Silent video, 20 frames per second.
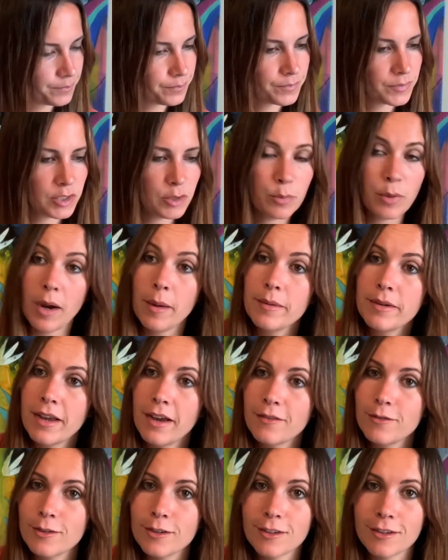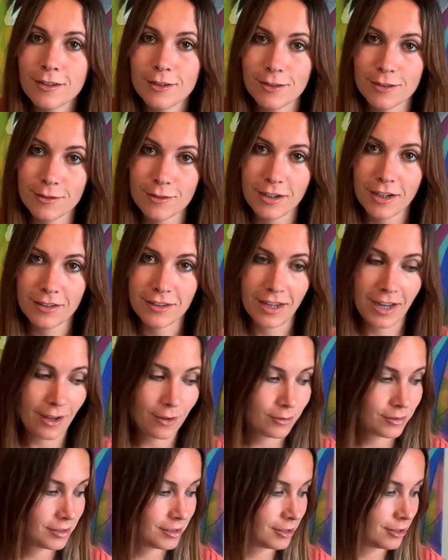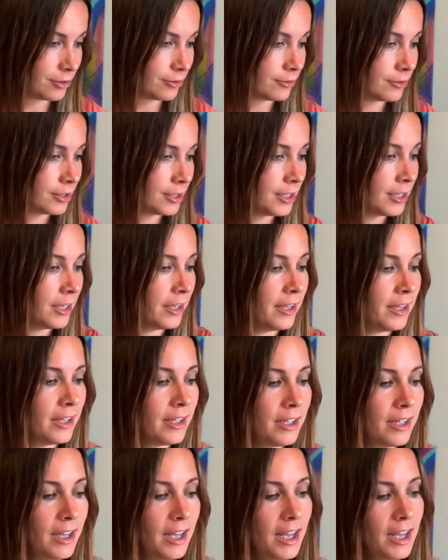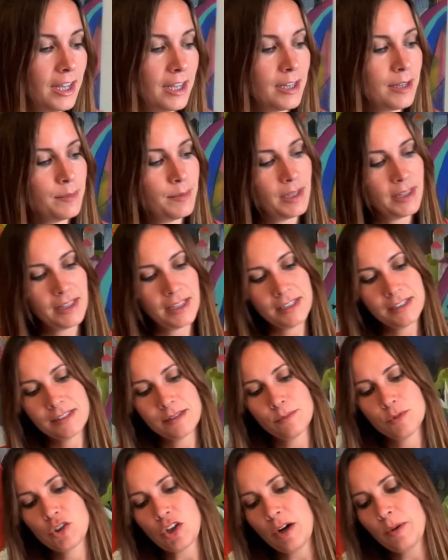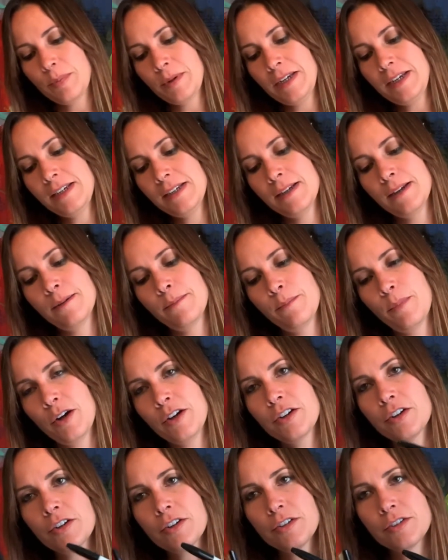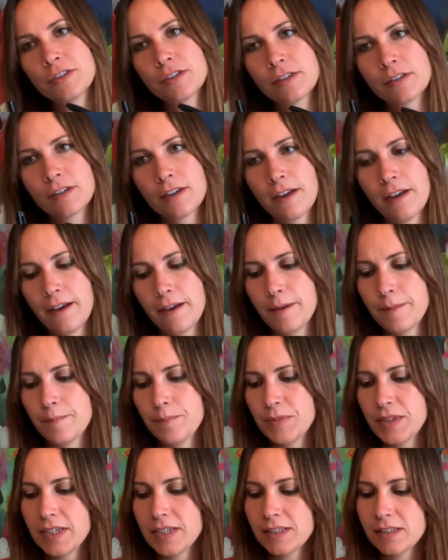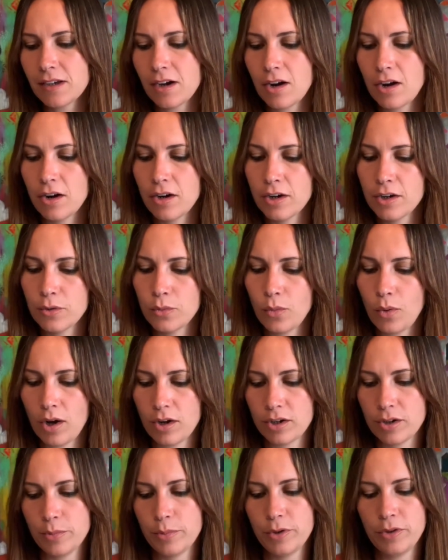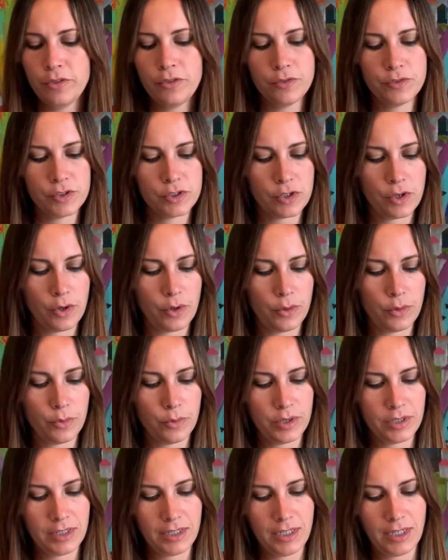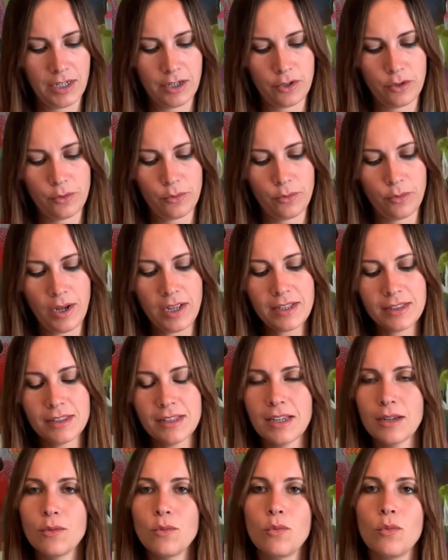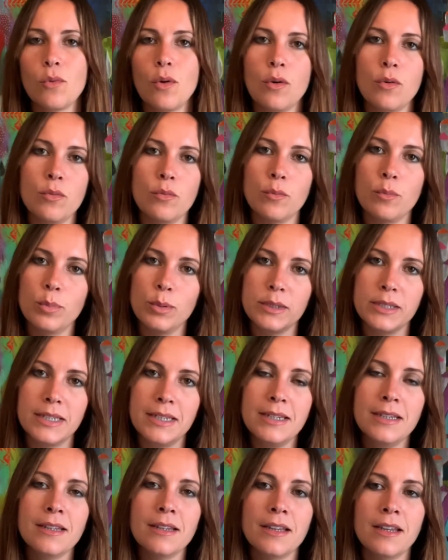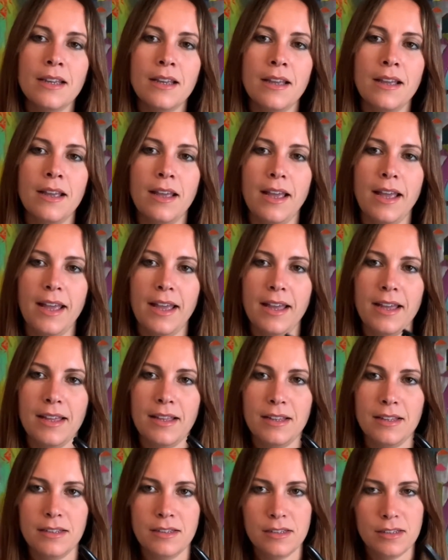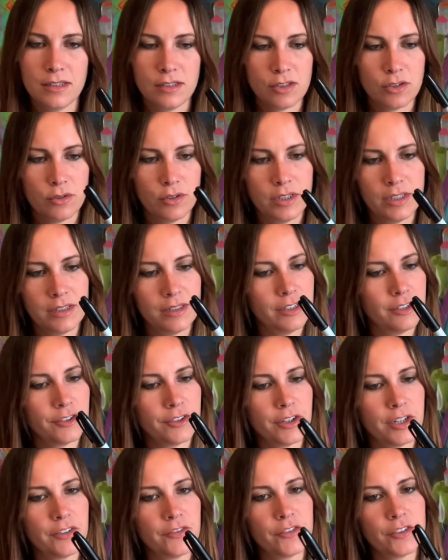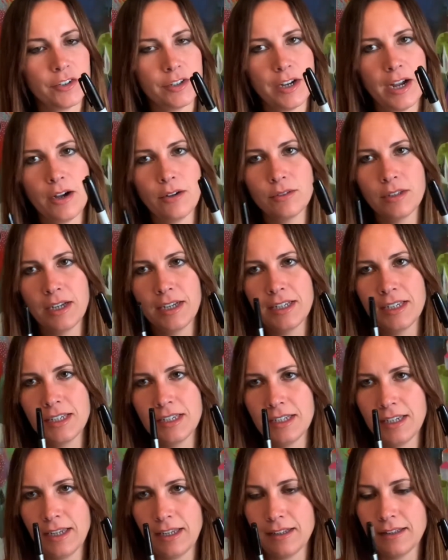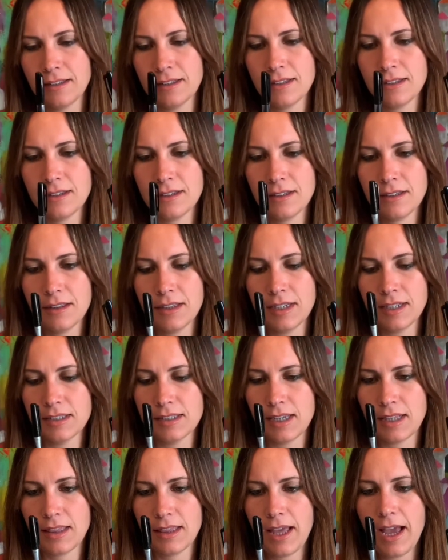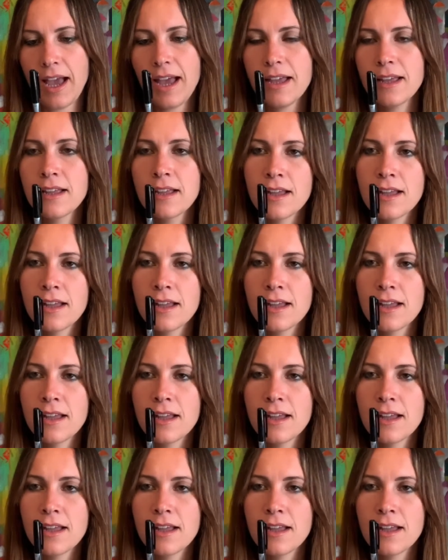you probably have one of those around the house too. And then some Sharpie markers. These are waterproof, so when they're wet they won't bleed, and so that they're great for outlining and things like that.